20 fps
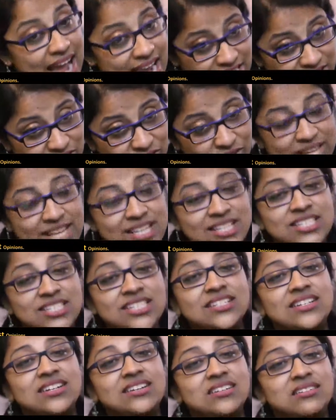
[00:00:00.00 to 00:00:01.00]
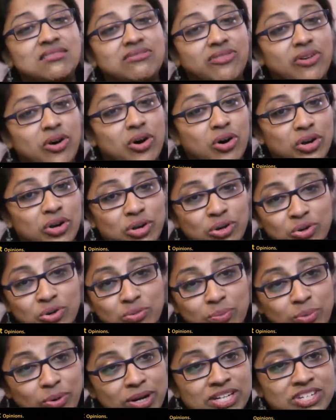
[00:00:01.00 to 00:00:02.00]
I train children for, you
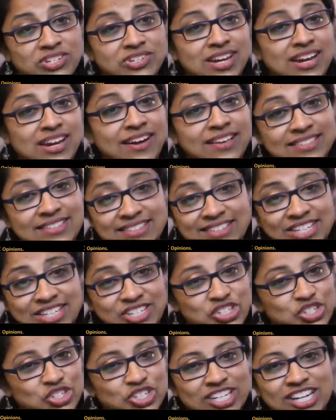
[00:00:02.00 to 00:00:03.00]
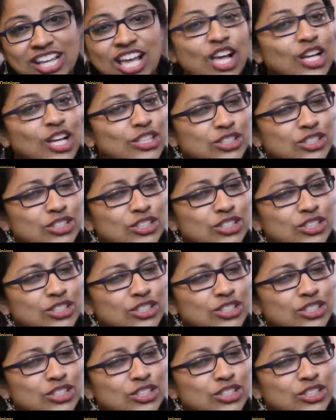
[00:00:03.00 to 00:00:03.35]
know, poetry recitation.